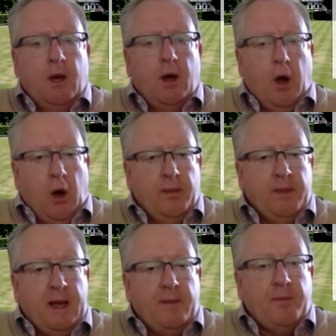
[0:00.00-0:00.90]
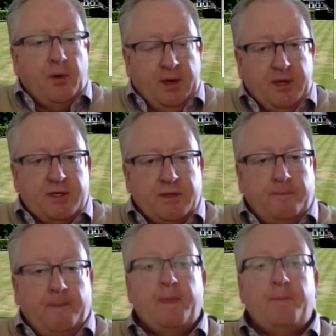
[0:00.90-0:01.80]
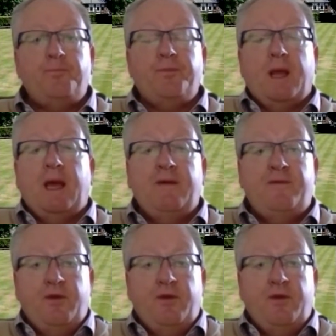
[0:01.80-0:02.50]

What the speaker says: On that point, if